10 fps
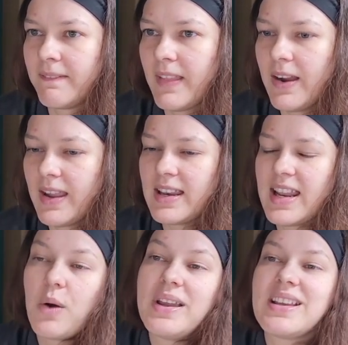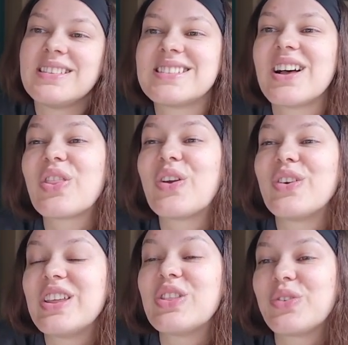Okay, now we can sell
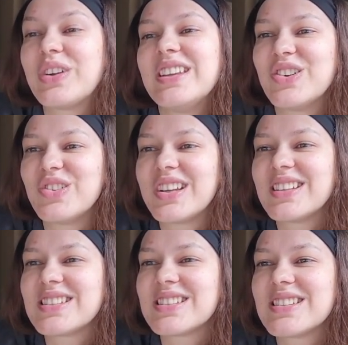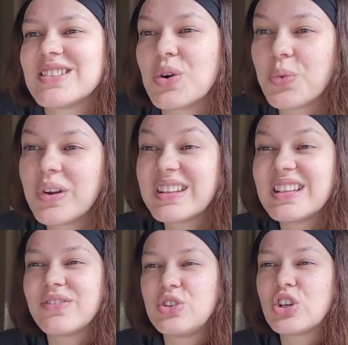33 units. So really,
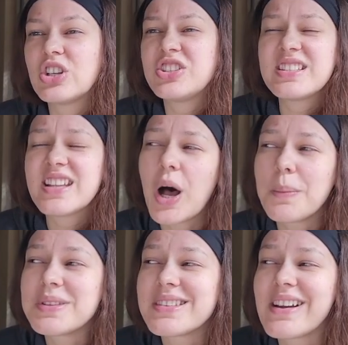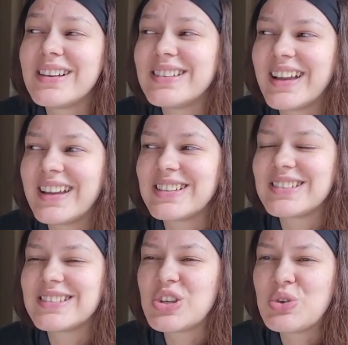if you could just upsell like
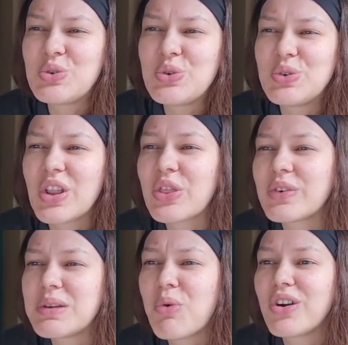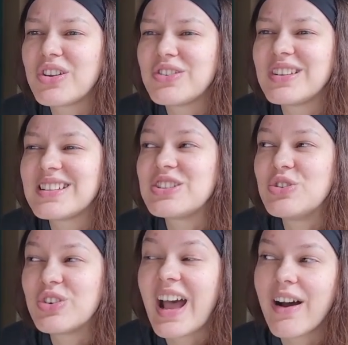2 to 3 more units, you
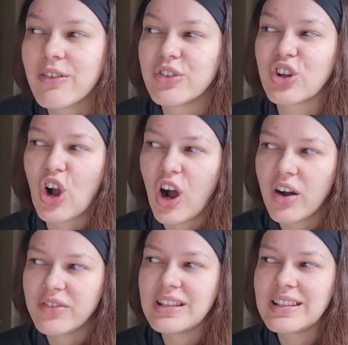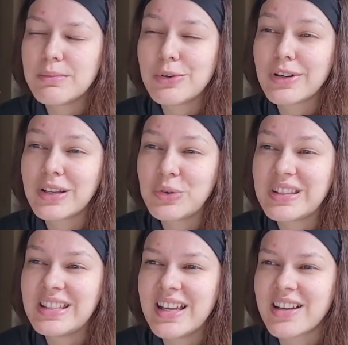could have the coffee in the morning with
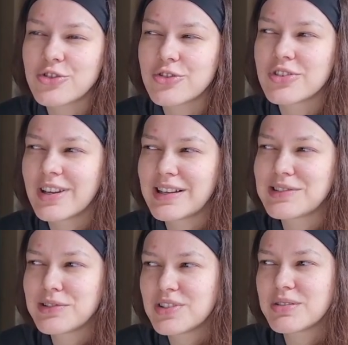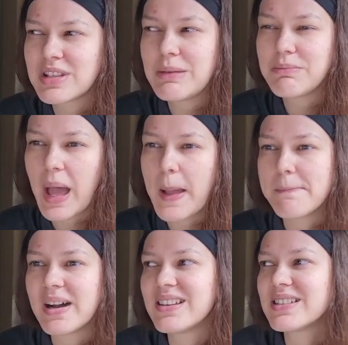the extra shot, so just keep that in
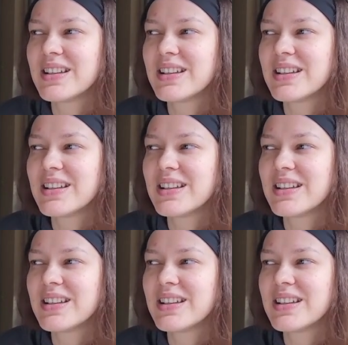mind.